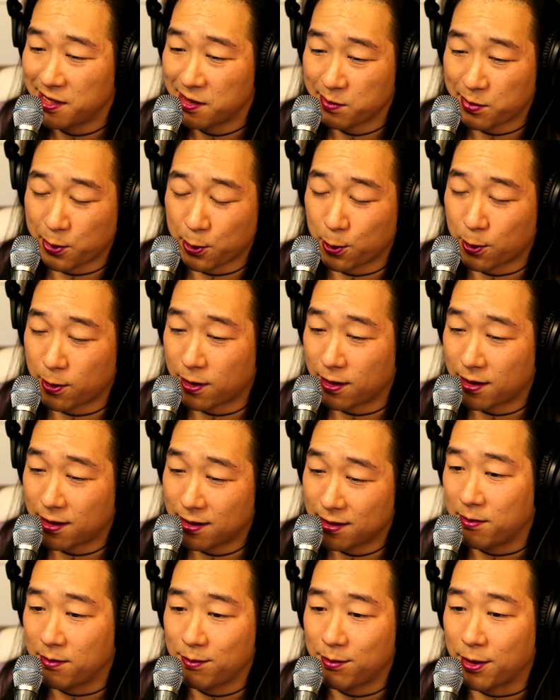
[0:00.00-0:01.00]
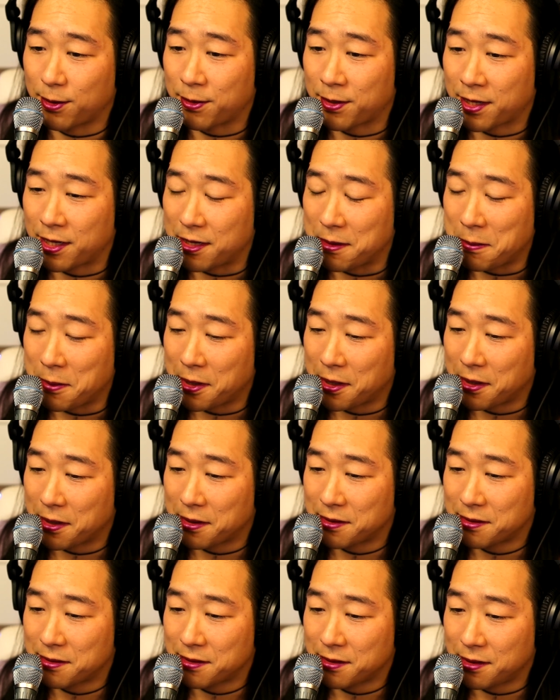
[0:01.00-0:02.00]
poor
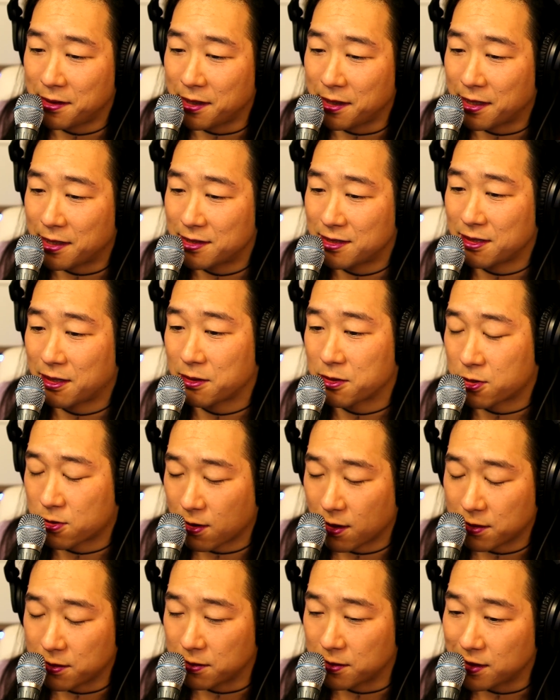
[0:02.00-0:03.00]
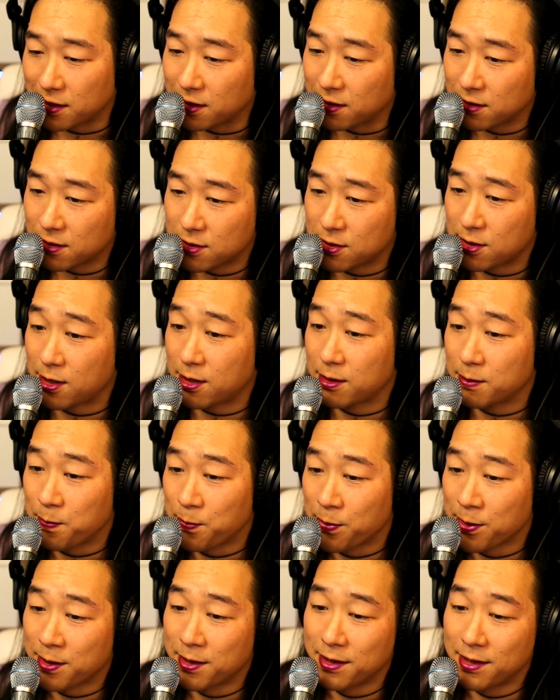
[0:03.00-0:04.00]
bohemian young adult struggle years. They're
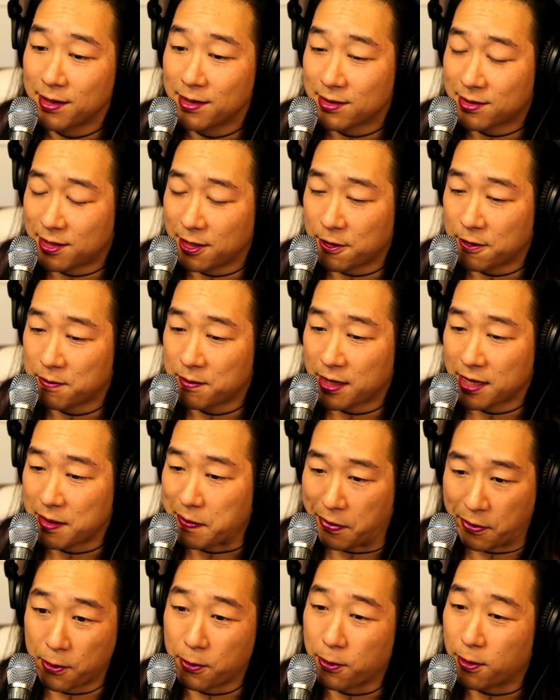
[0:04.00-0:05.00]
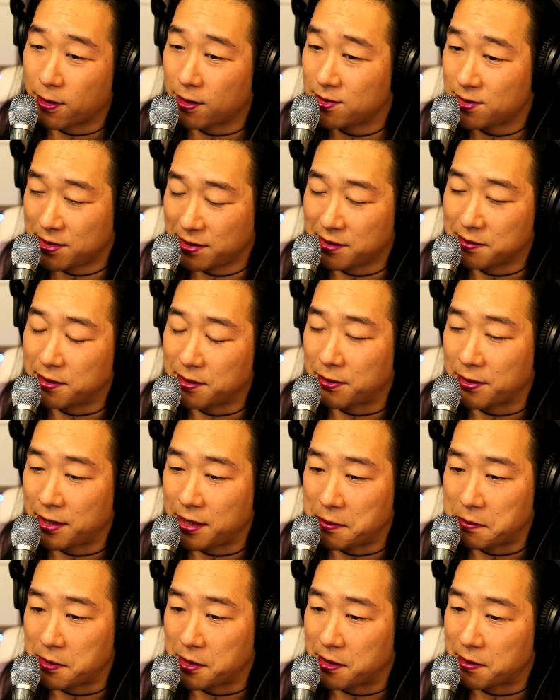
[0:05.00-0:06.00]
still my poor, still
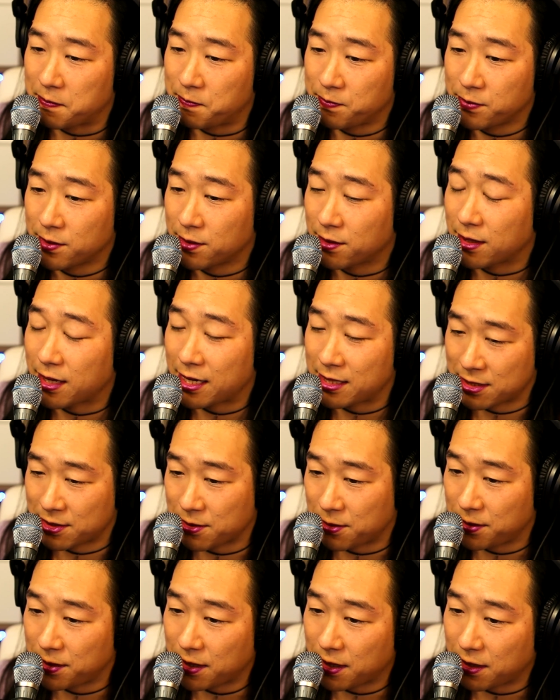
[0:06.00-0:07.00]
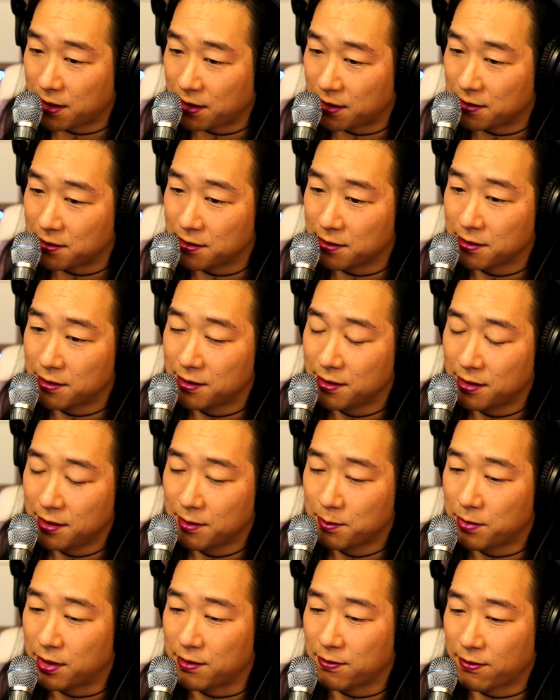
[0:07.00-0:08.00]
bohemian, not so young,
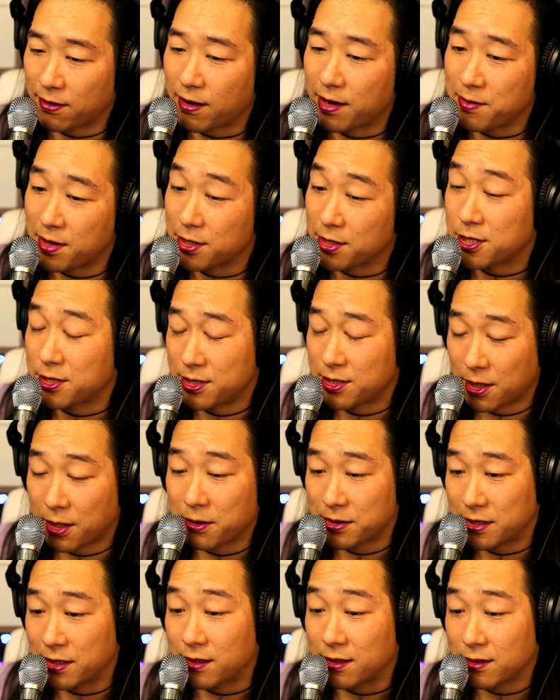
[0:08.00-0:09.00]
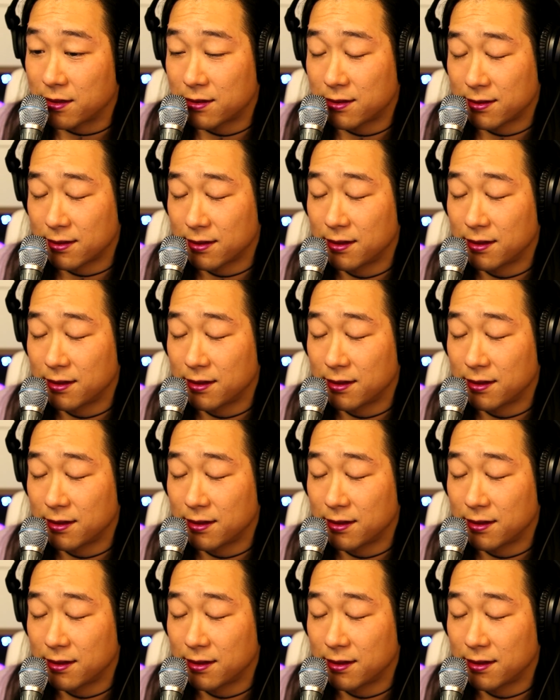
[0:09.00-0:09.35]
but very much adult years